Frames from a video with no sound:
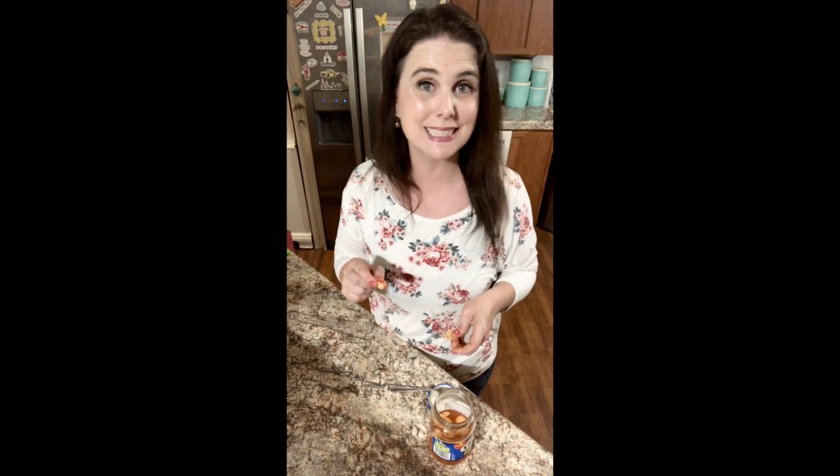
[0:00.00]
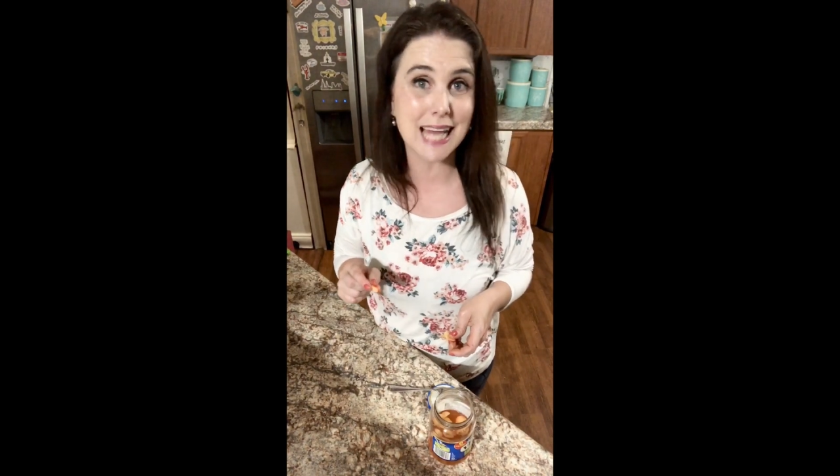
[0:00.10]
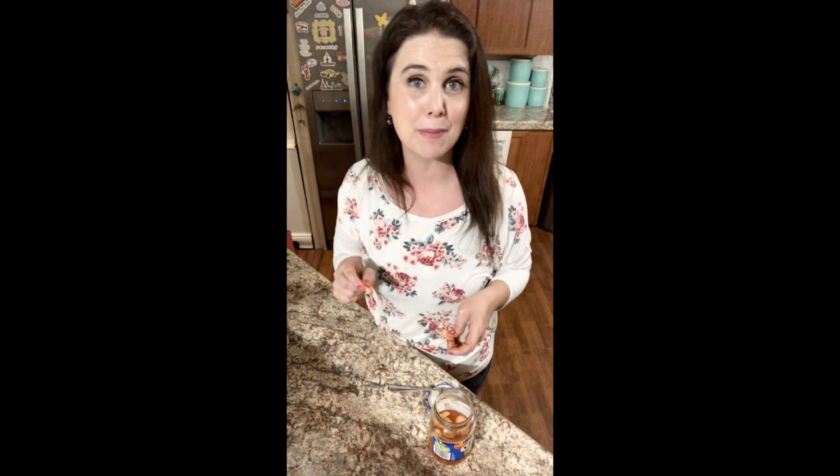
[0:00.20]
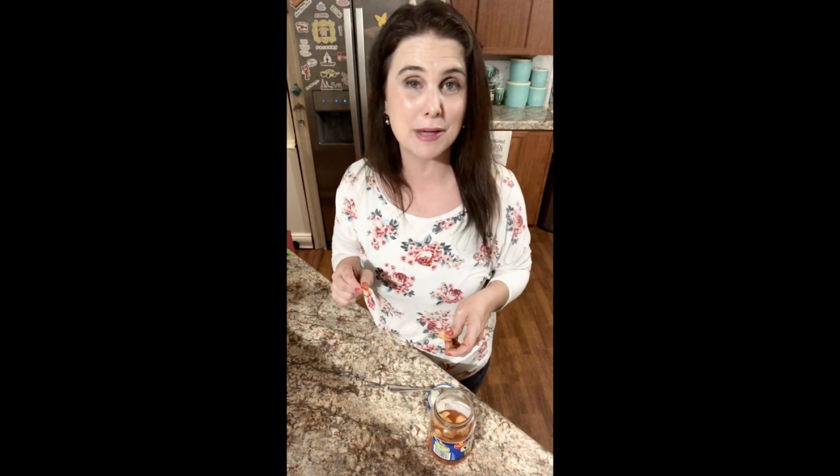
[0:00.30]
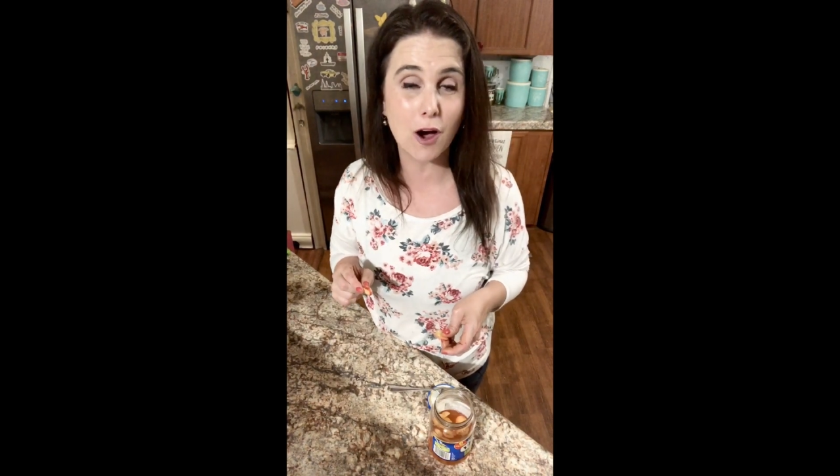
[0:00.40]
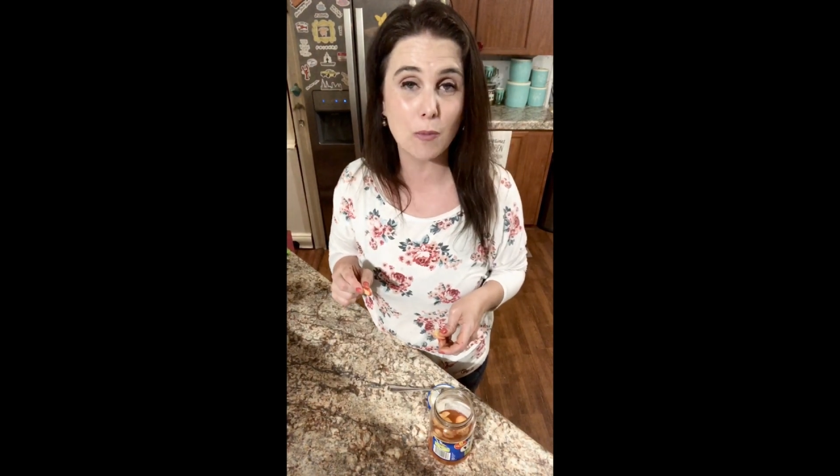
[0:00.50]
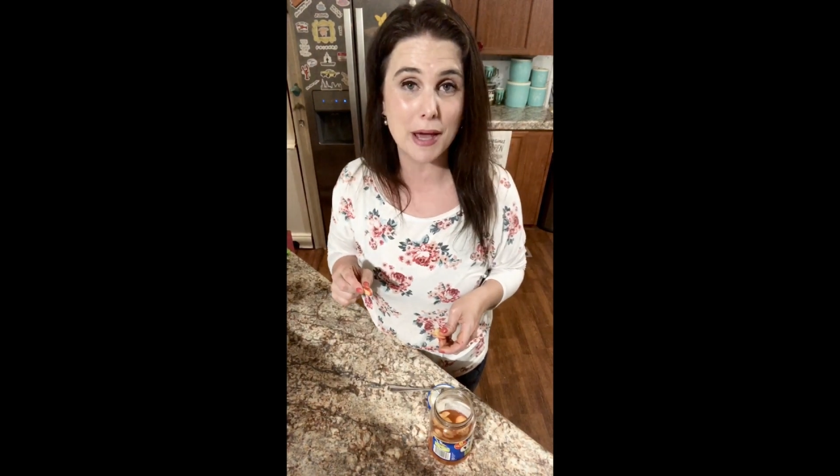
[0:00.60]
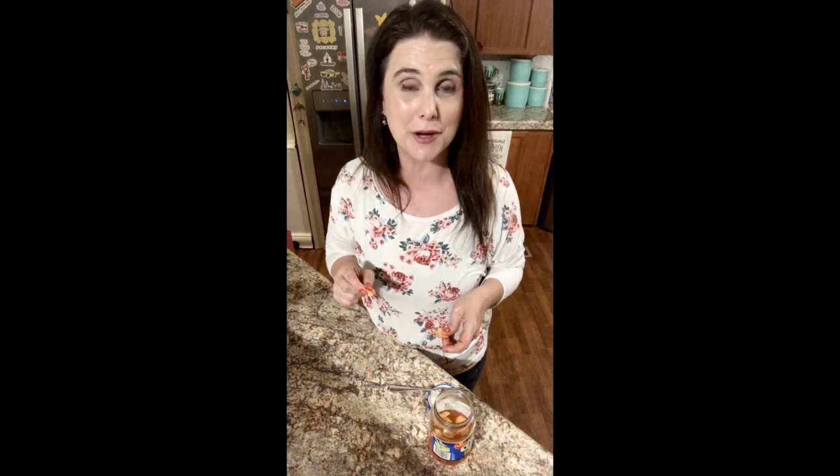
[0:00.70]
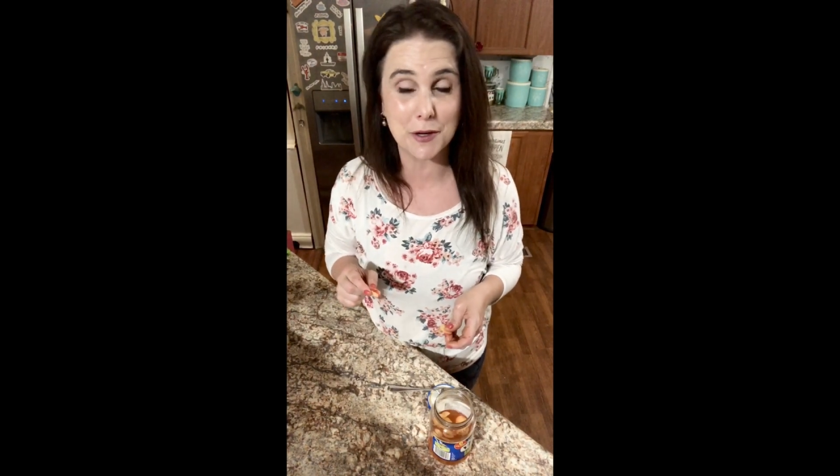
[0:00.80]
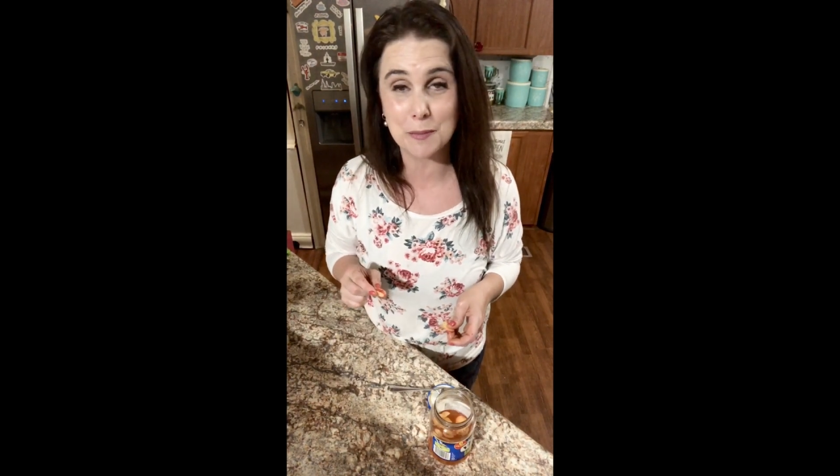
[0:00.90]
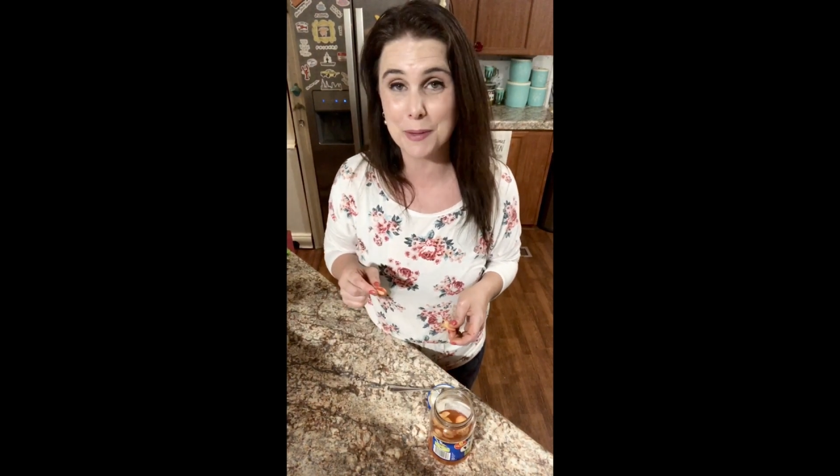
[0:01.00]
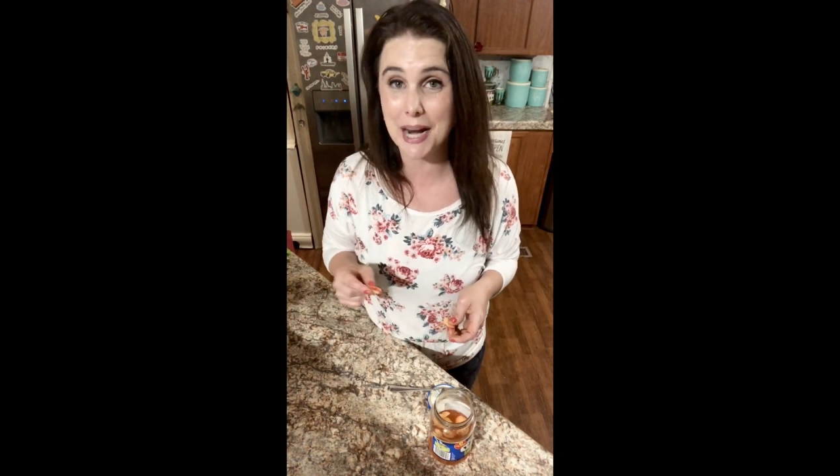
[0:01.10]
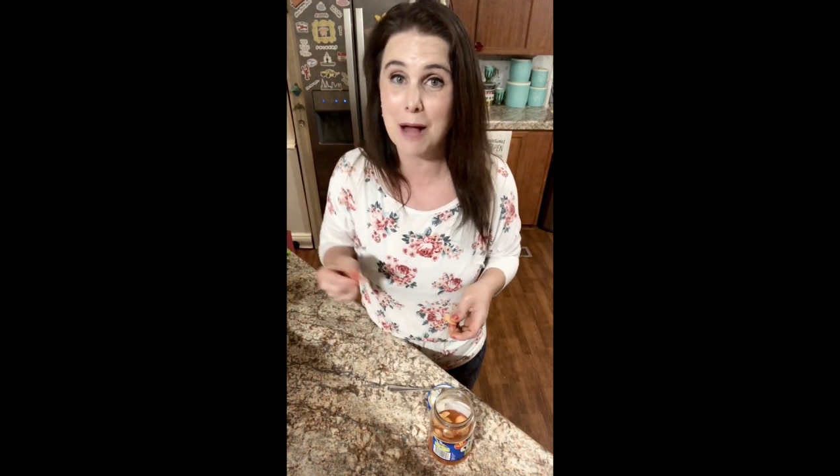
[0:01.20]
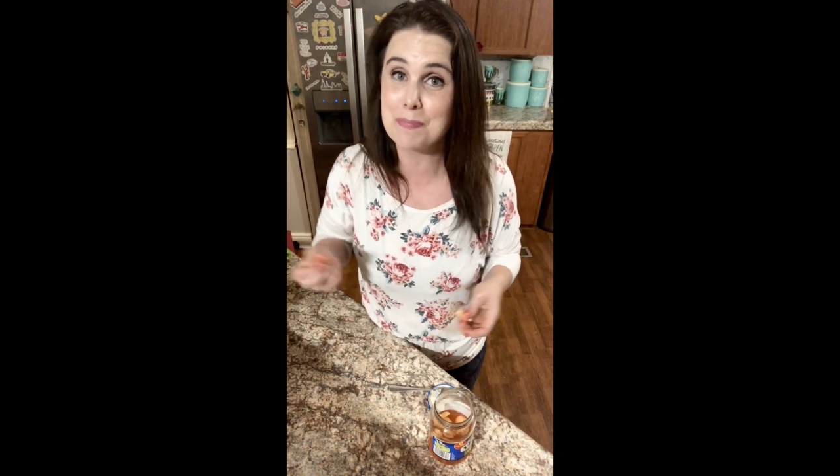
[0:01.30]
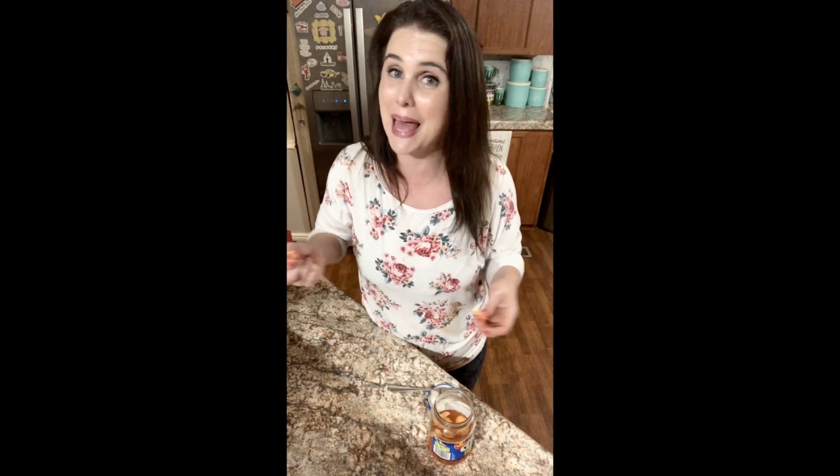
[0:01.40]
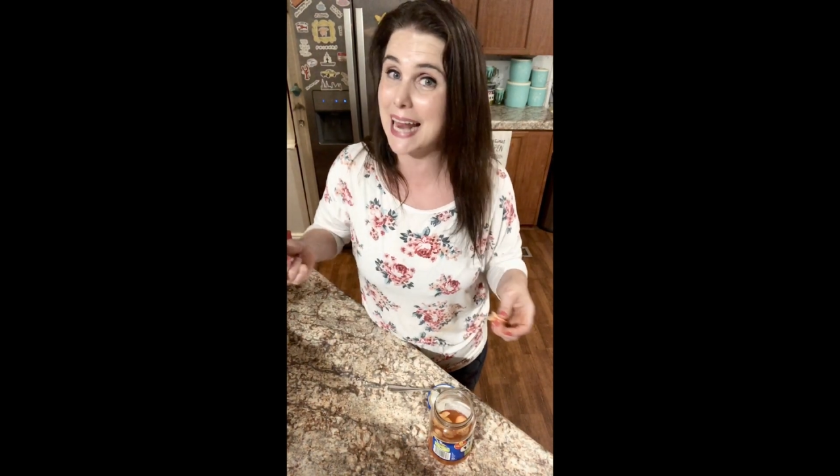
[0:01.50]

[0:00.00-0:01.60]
Happy Homemaker, but I'm that